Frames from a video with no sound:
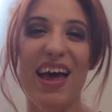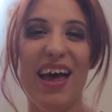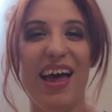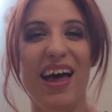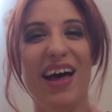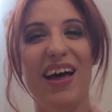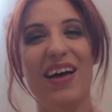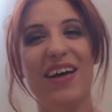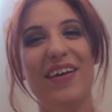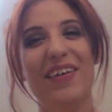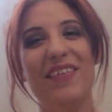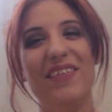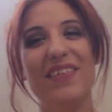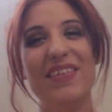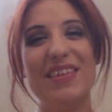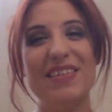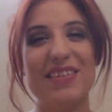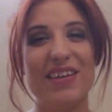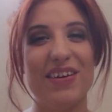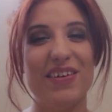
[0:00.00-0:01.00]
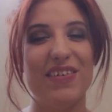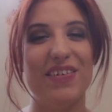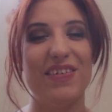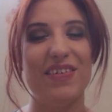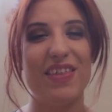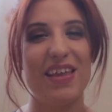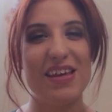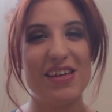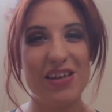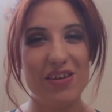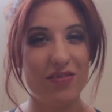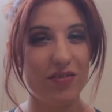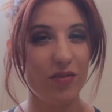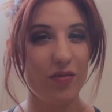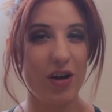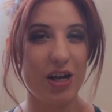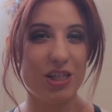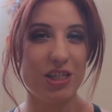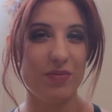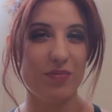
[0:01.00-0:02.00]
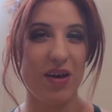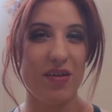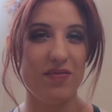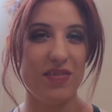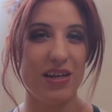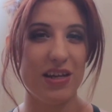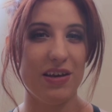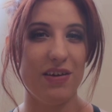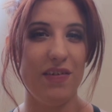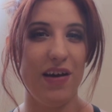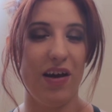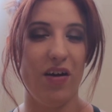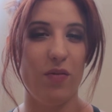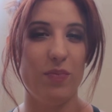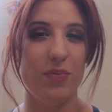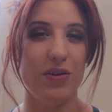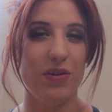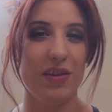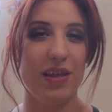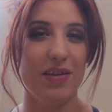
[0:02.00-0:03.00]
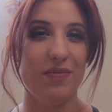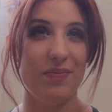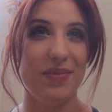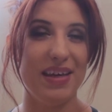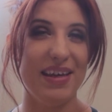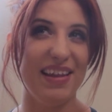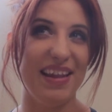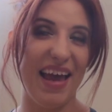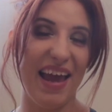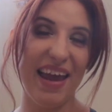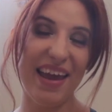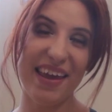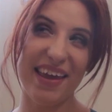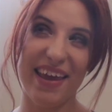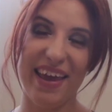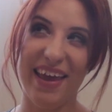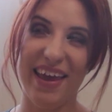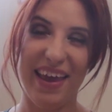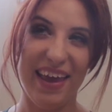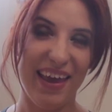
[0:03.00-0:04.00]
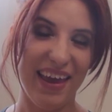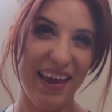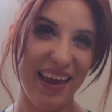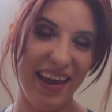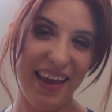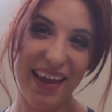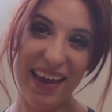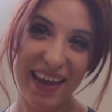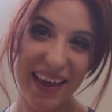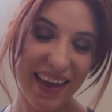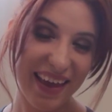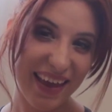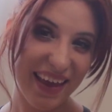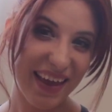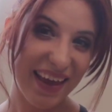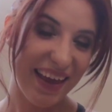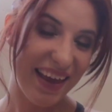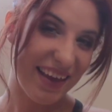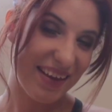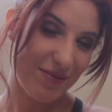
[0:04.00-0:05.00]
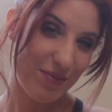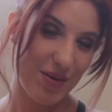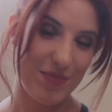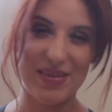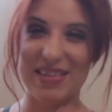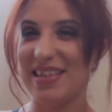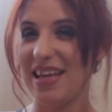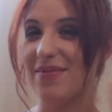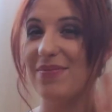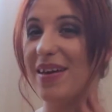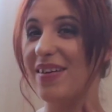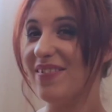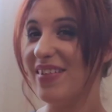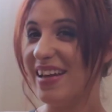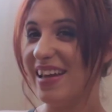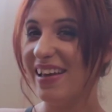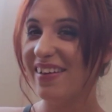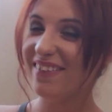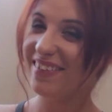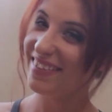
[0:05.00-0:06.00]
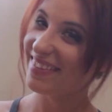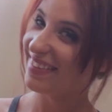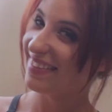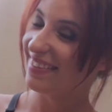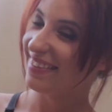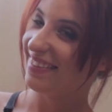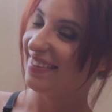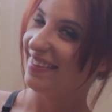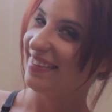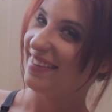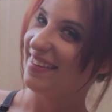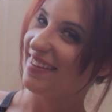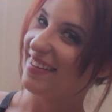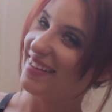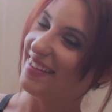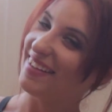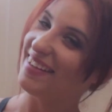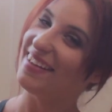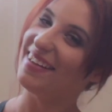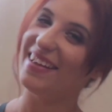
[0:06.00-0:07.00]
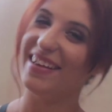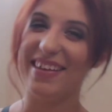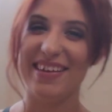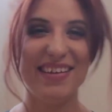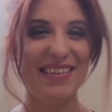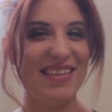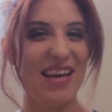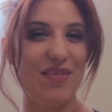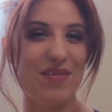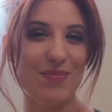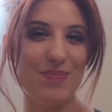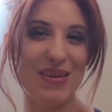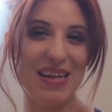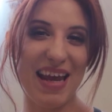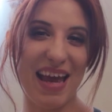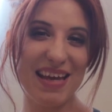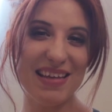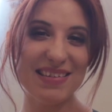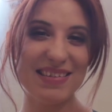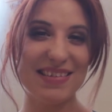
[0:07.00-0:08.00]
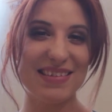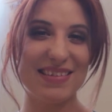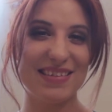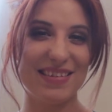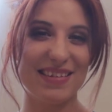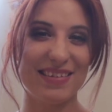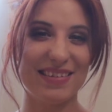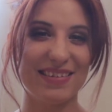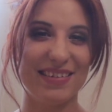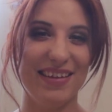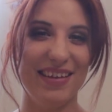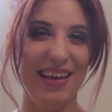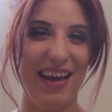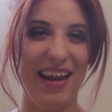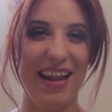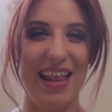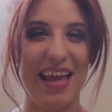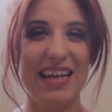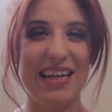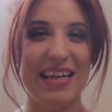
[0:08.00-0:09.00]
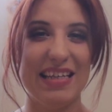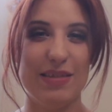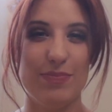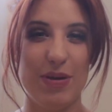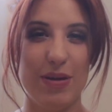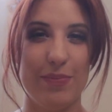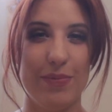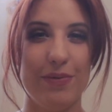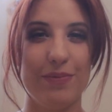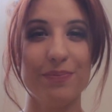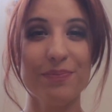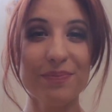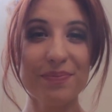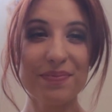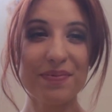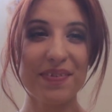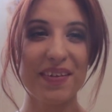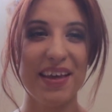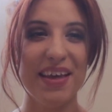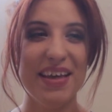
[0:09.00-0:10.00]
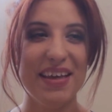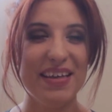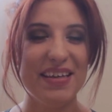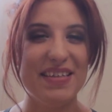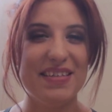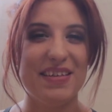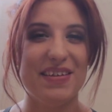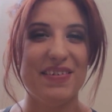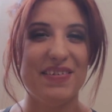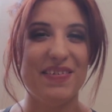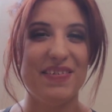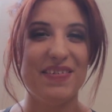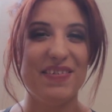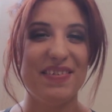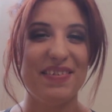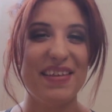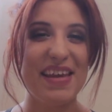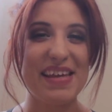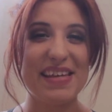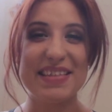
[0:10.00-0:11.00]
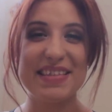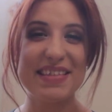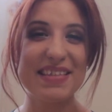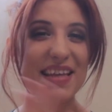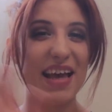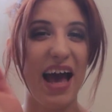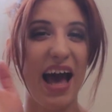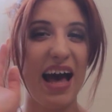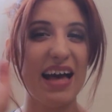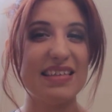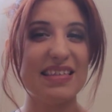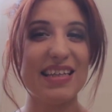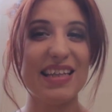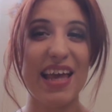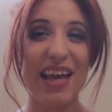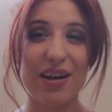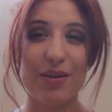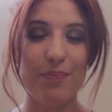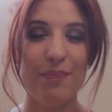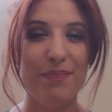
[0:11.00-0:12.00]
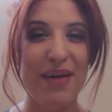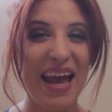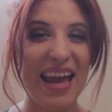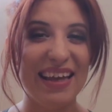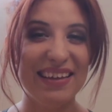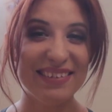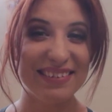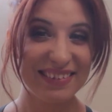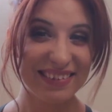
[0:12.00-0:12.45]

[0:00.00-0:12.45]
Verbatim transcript: Um, so thank you for watching my video. I hope you'll leave me a like and maybe save my video, because that would be nice, and I like nice people. So thanks. I'll see you later. Bye.